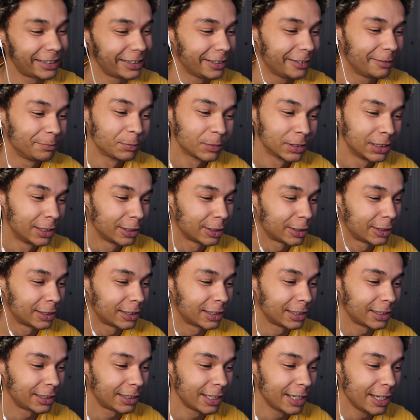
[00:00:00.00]
the, this is
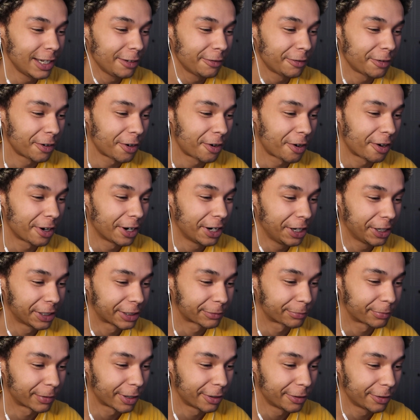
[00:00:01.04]
the thing with
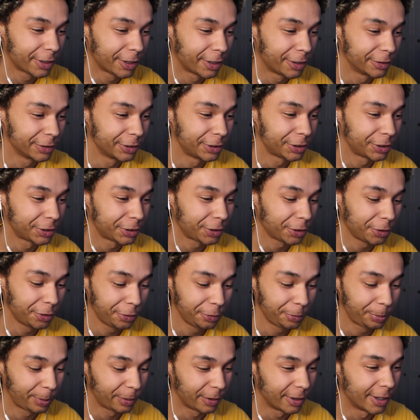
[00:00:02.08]
RX, bro. Go
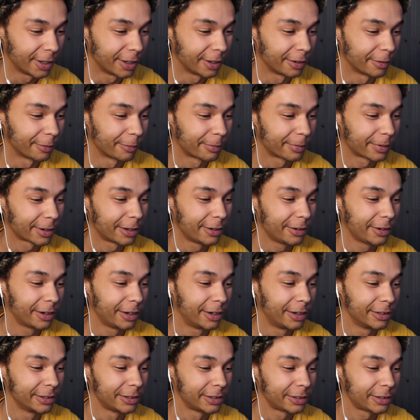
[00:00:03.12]
stupid, bro.
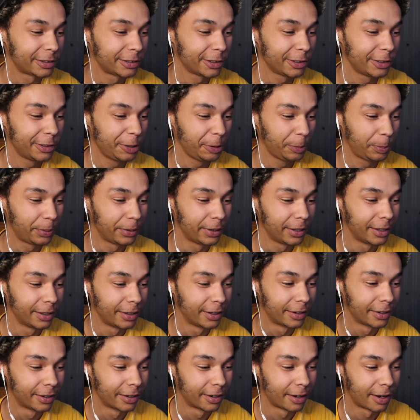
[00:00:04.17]
Go
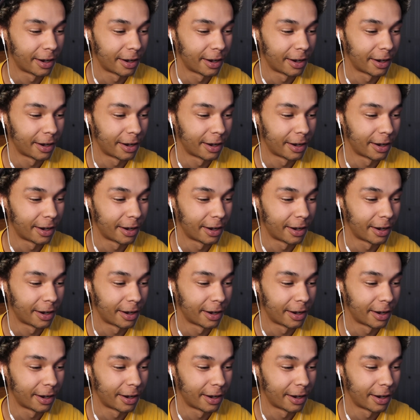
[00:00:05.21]
stupid.